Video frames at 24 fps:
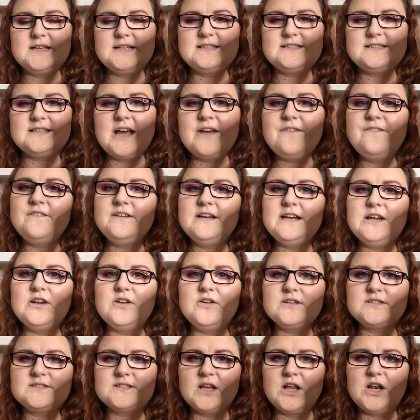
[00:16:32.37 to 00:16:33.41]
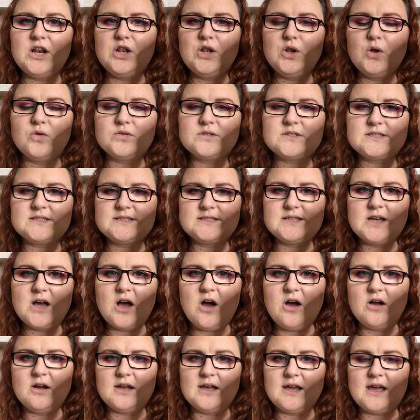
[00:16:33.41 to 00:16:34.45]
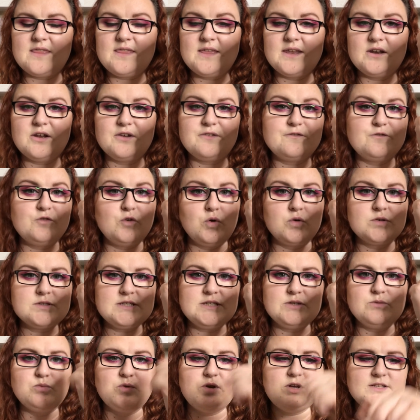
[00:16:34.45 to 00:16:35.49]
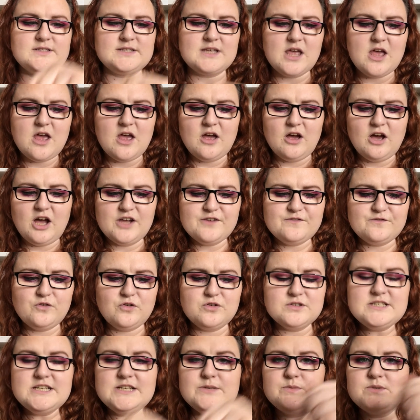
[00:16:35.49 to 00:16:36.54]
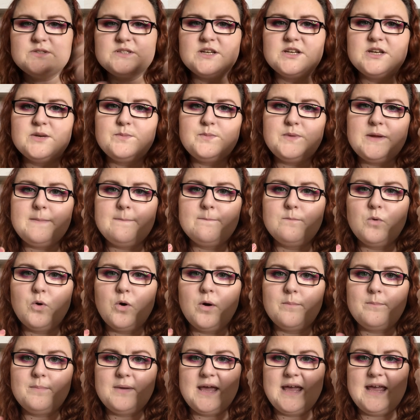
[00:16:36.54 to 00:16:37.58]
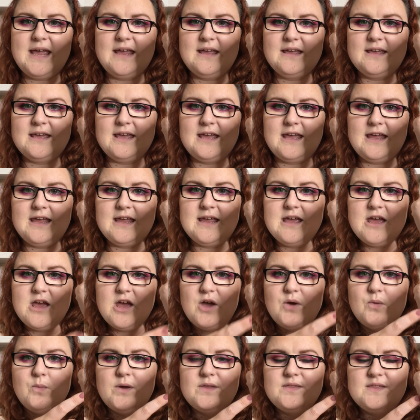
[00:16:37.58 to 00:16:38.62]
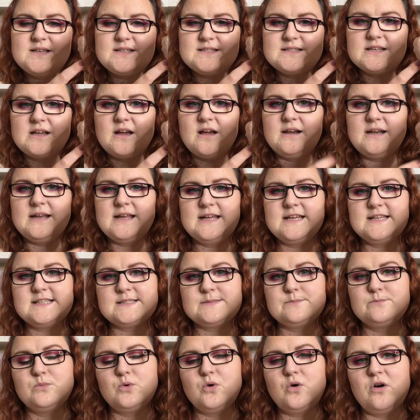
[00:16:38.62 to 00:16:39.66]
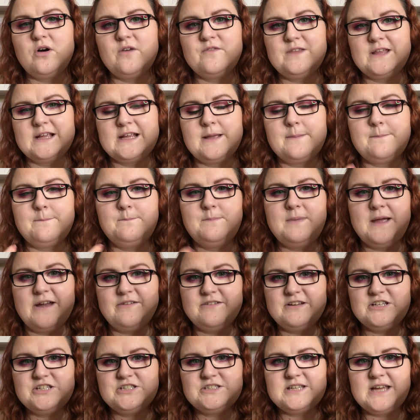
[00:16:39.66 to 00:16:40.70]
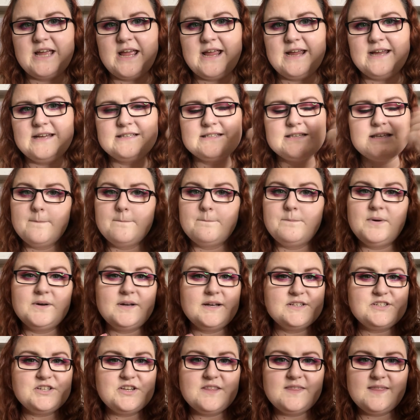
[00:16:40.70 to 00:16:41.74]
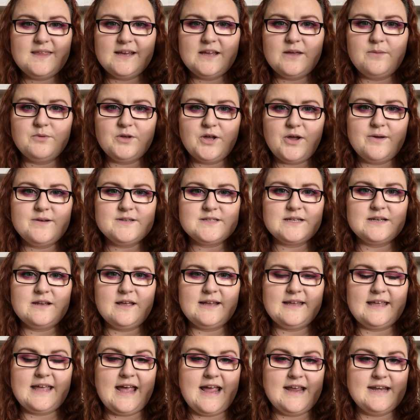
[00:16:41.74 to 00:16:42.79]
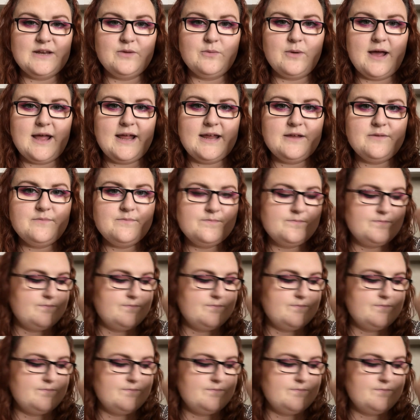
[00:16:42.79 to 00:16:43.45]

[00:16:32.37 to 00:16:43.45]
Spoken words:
It definitely looks a lot darker than I thought it would. I thought it was going to be more pinky, where this colour is more of like a berry shade. But I do think I'm going to like it anyway.